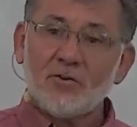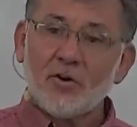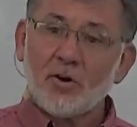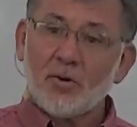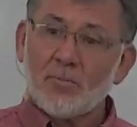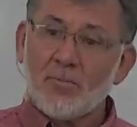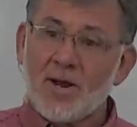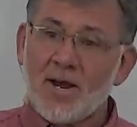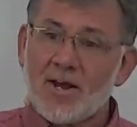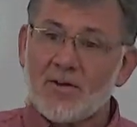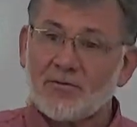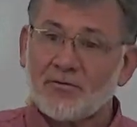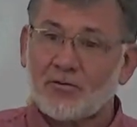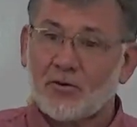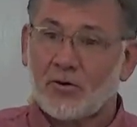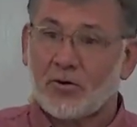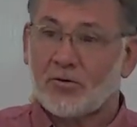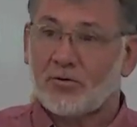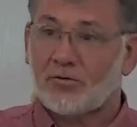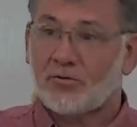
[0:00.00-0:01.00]
your
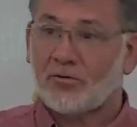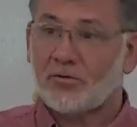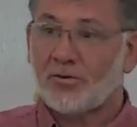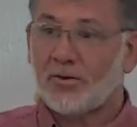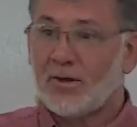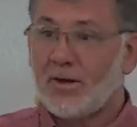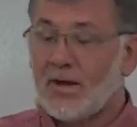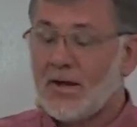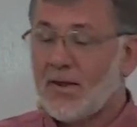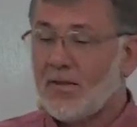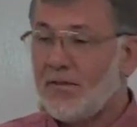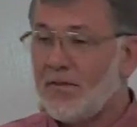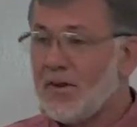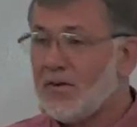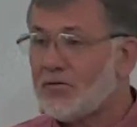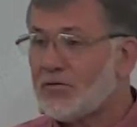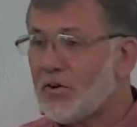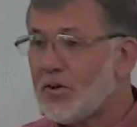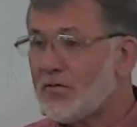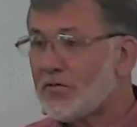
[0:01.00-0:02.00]
masters.
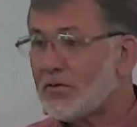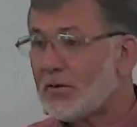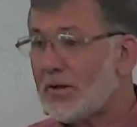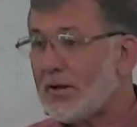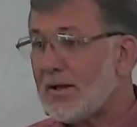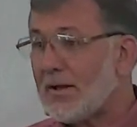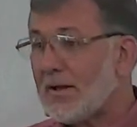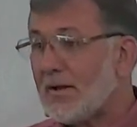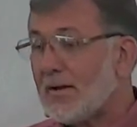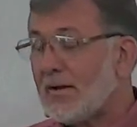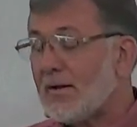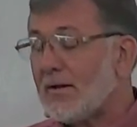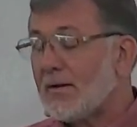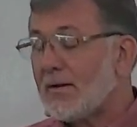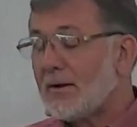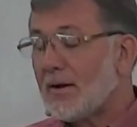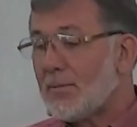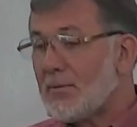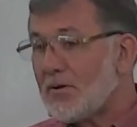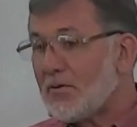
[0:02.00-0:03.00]
This is,
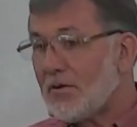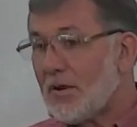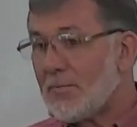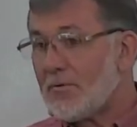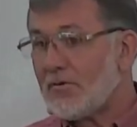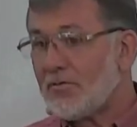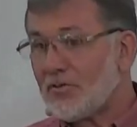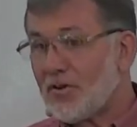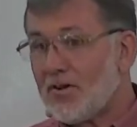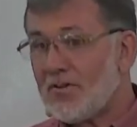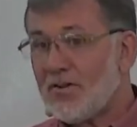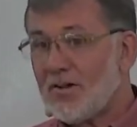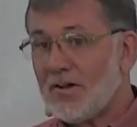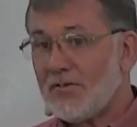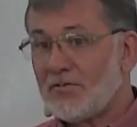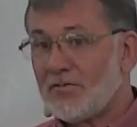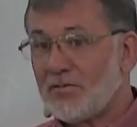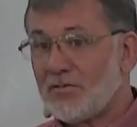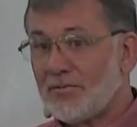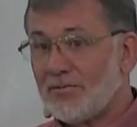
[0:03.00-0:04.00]
let me, let me say
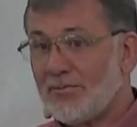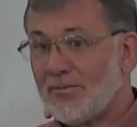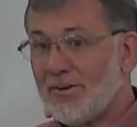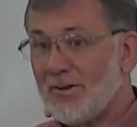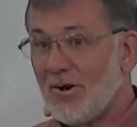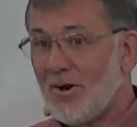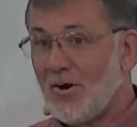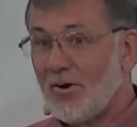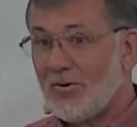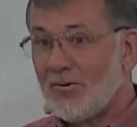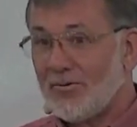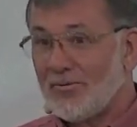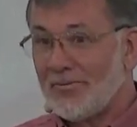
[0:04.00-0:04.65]
this. You know,